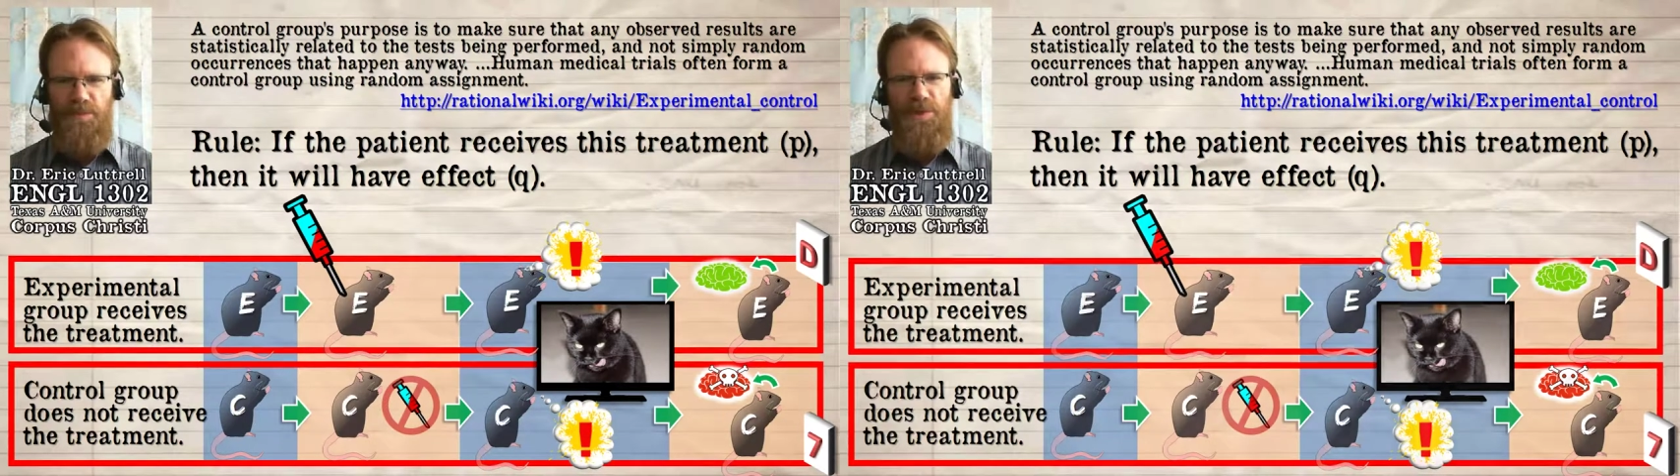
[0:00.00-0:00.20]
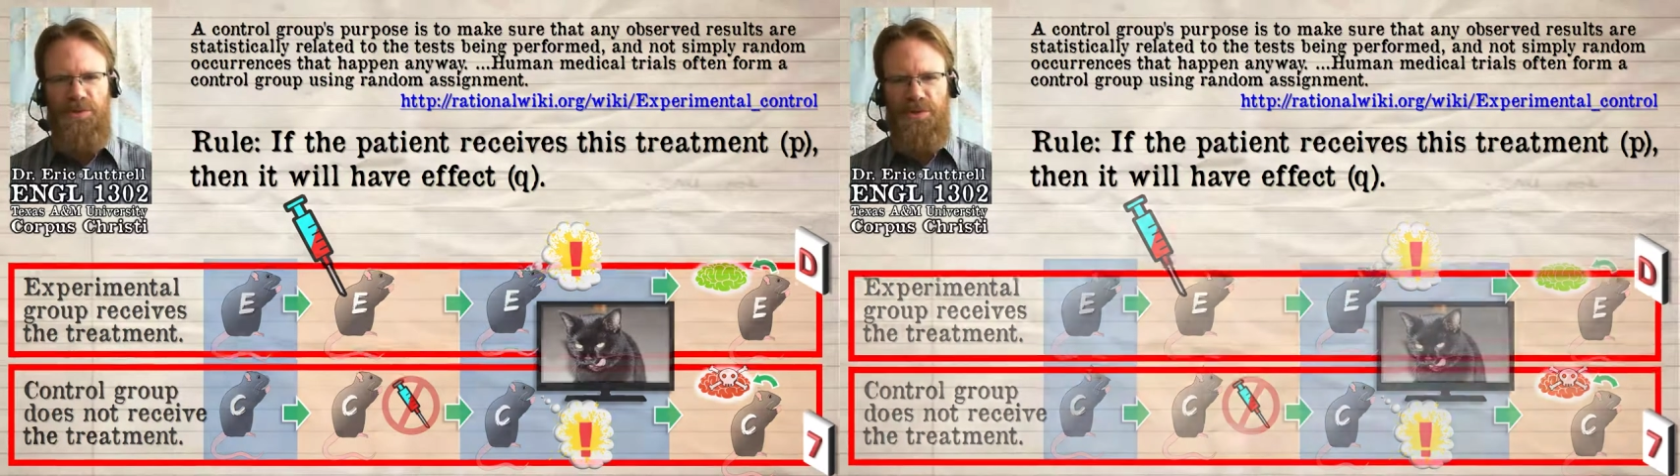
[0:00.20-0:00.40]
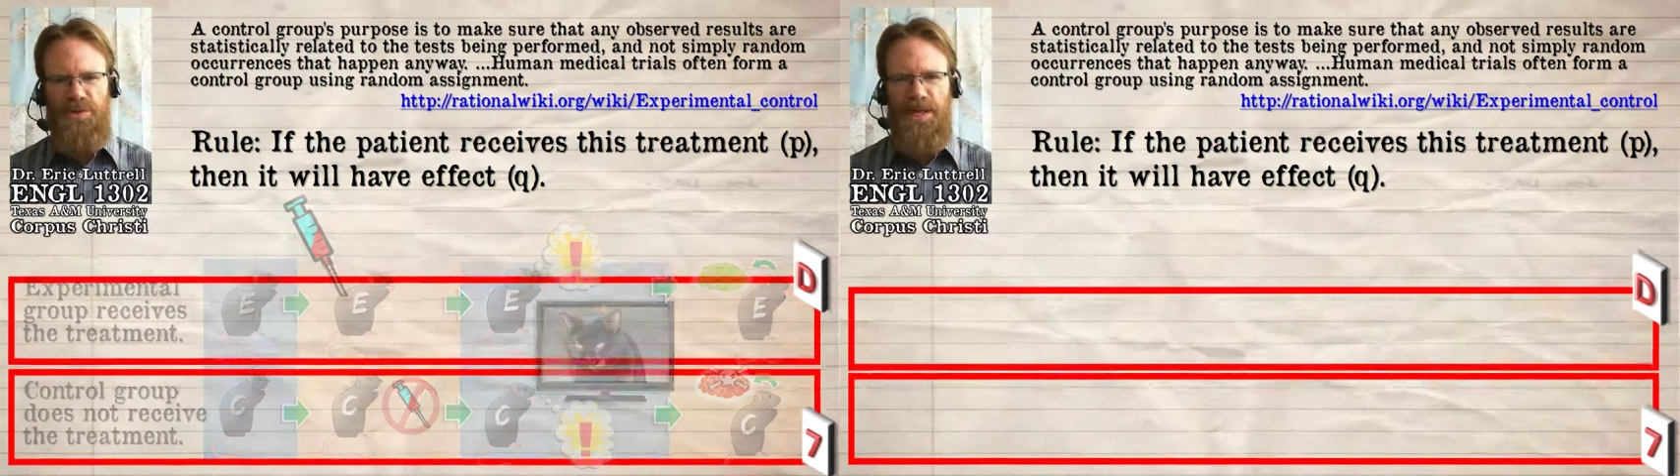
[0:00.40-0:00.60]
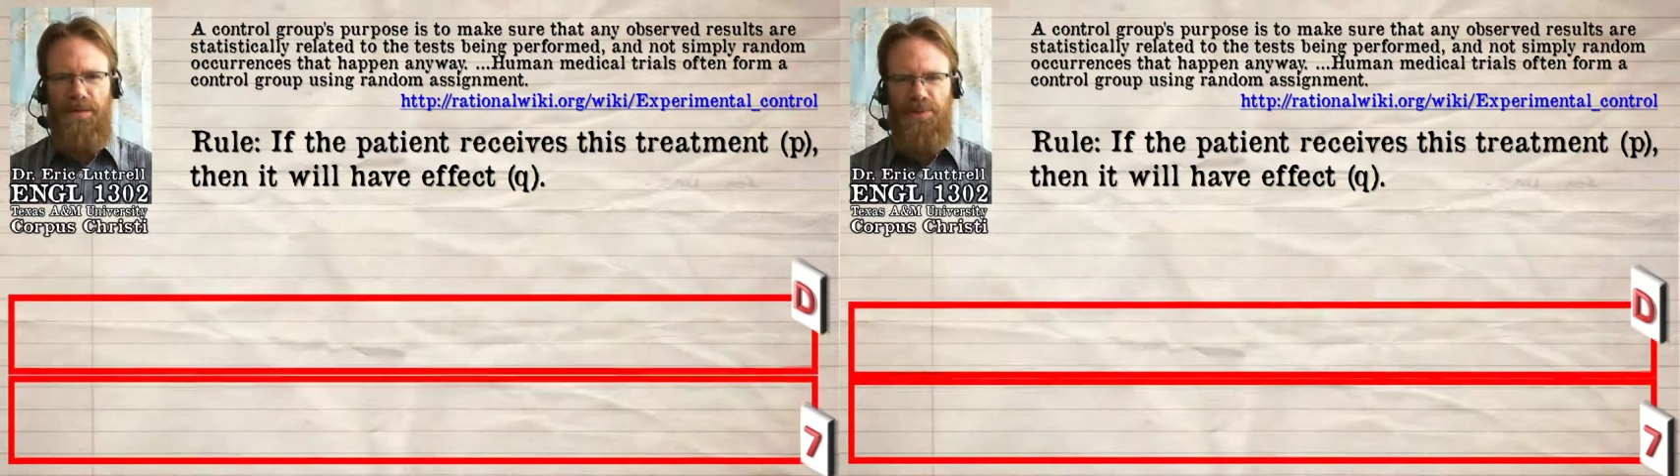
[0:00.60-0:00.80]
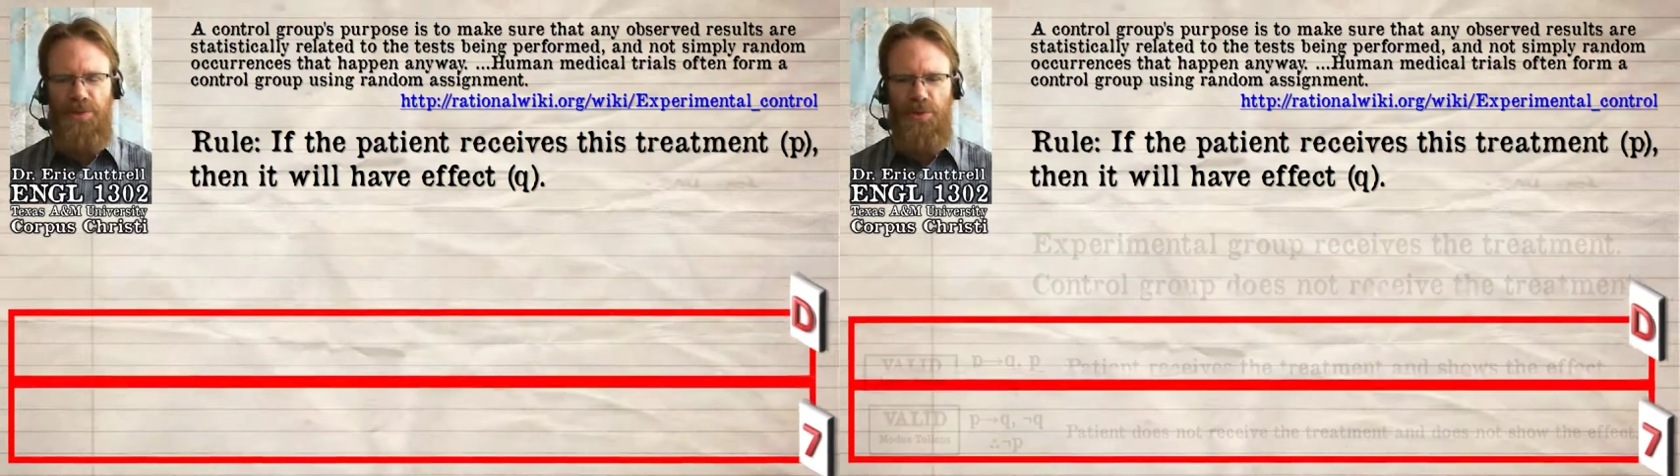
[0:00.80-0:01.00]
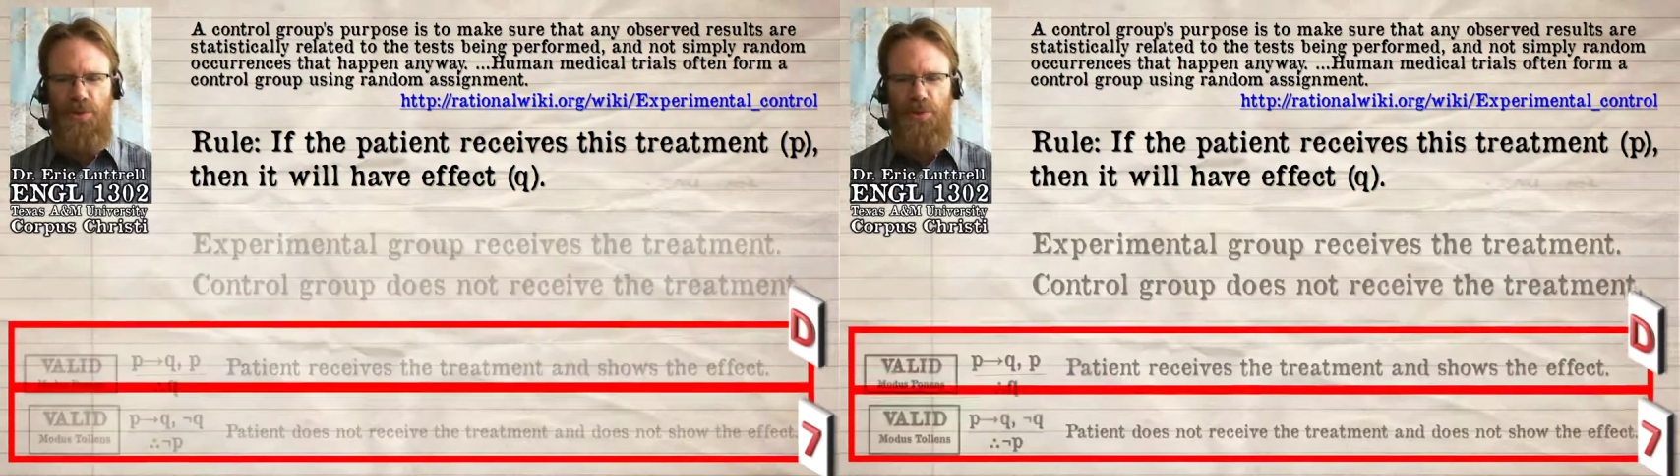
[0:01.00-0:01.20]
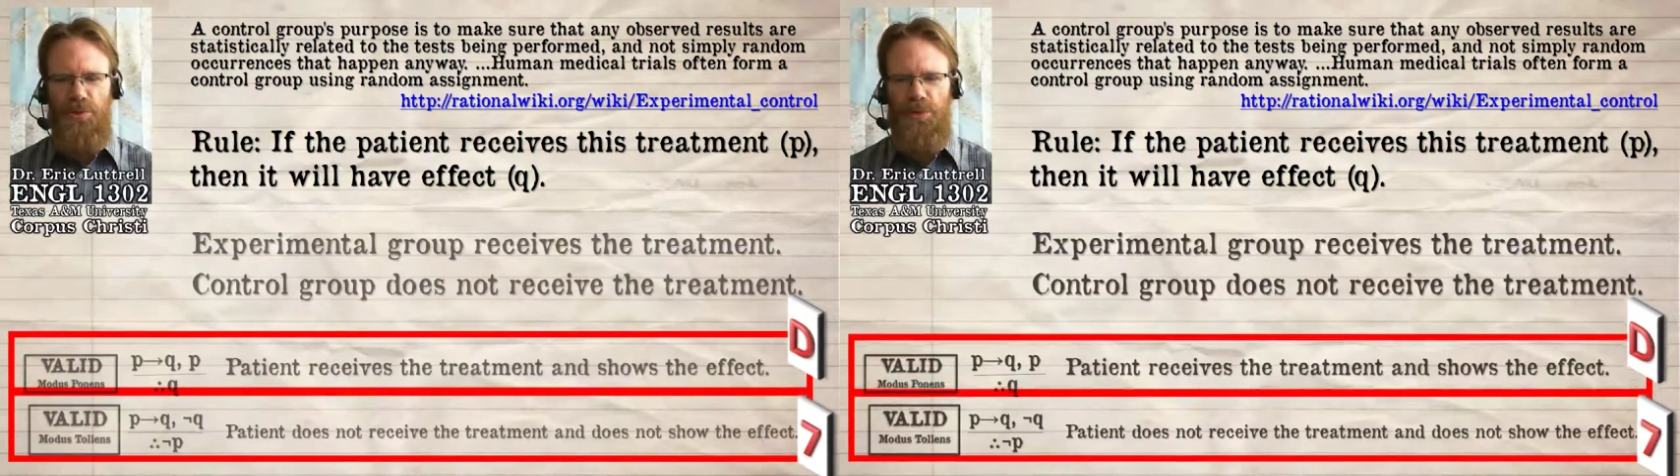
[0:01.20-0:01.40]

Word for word: These are the same two